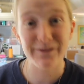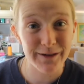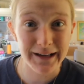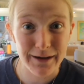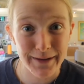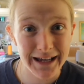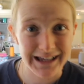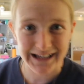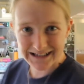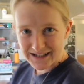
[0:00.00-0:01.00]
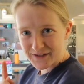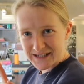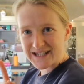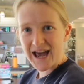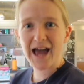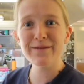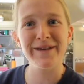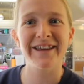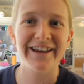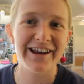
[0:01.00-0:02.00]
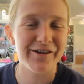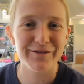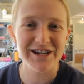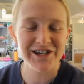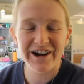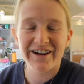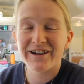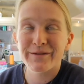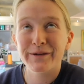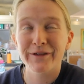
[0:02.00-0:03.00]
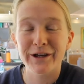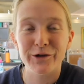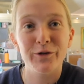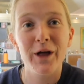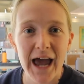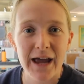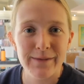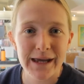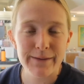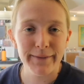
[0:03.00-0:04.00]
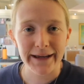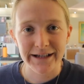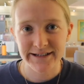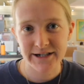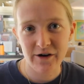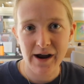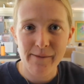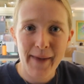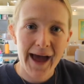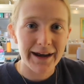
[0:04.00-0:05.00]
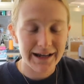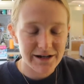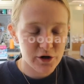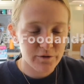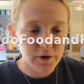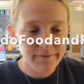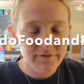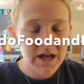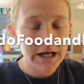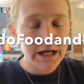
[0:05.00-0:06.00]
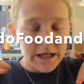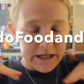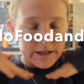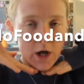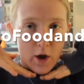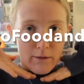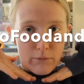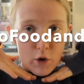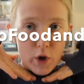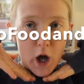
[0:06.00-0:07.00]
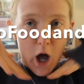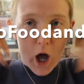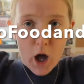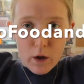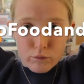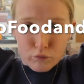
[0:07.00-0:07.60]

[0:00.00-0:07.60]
If you end up making it, definitely tag me in it and I'll reshare it and it'll be really cool. Tag me in my Instagram at Ando Freedom Fitness. Booyah!